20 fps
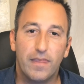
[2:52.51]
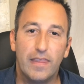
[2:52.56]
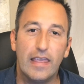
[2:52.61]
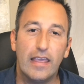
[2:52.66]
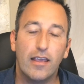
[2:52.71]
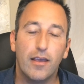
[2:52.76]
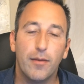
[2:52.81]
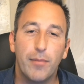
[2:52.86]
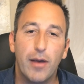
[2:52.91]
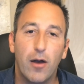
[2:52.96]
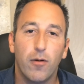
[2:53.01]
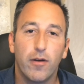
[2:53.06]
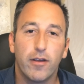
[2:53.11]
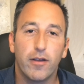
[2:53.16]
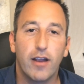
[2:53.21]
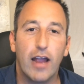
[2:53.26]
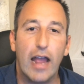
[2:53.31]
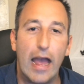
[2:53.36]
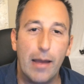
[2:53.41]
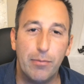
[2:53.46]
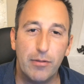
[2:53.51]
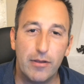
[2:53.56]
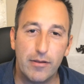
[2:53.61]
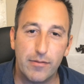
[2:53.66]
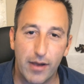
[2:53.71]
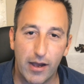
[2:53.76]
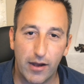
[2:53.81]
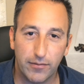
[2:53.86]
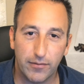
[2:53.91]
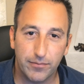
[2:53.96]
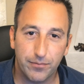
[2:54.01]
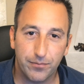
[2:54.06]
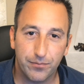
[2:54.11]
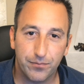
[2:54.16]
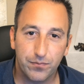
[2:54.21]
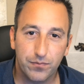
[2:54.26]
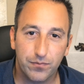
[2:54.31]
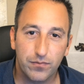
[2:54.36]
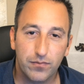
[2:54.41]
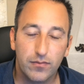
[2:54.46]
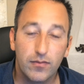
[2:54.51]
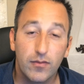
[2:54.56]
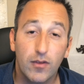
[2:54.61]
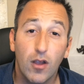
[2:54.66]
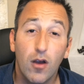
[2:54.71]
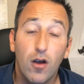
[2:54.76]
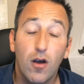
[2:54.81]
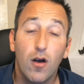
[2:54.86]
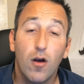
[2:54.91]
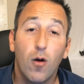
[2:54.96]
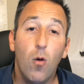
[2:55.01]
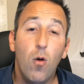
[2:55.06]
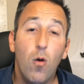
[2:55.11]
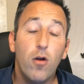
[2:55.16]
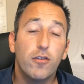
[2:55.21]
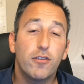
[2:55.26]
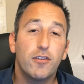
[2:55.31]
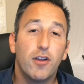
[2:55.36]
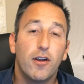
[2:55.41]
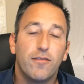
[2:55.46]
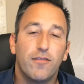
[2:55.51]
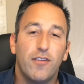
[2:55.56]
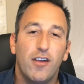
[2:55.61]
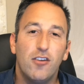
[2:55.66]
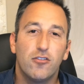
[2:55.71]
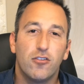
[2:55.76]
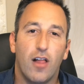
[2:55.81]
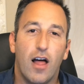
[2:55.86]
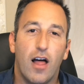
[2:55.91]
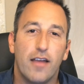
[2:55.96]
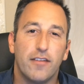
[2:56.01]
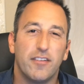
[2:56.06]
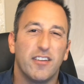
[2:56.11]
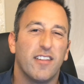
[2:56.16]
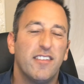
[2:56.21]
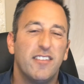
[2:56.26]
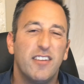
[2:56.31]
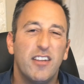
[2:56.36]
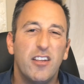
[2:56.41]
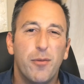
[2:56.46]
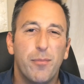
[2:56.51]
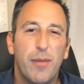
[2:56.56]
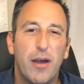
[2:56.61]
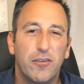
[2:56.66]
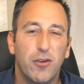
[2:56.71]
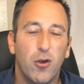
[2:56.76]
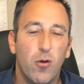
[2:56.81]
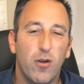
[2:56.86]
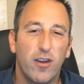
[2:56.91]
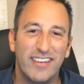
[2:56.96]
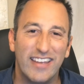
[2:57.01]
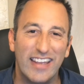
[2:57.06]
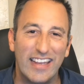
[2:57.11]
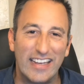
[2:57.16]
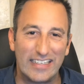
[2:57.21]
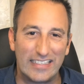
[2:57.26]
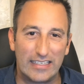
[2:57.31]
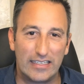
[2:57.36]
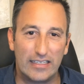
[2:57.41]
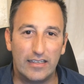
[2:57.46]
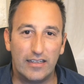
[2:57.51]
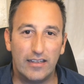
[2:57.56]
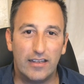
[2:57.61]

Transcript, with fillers: Think about what you're happy about. Or start visualizing. Let's say you're about to go on a date.